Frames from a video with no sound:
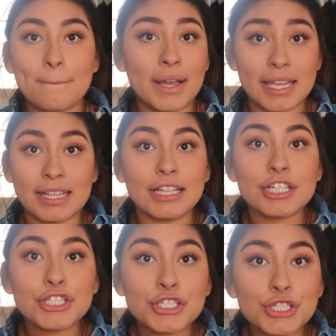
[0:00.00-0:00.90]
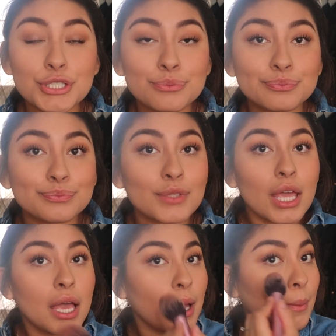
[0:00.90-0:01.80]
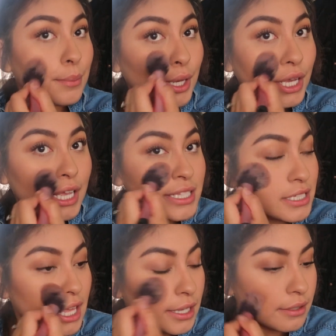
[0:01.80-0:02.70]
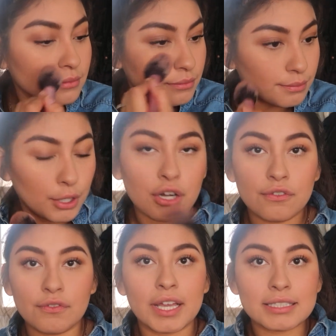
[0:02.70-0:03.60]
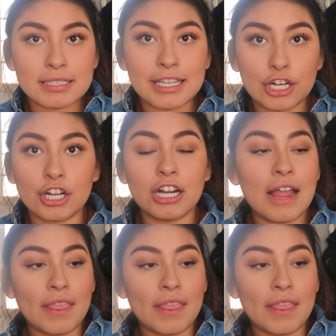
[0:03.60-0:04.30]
my English, but it's like perfect here,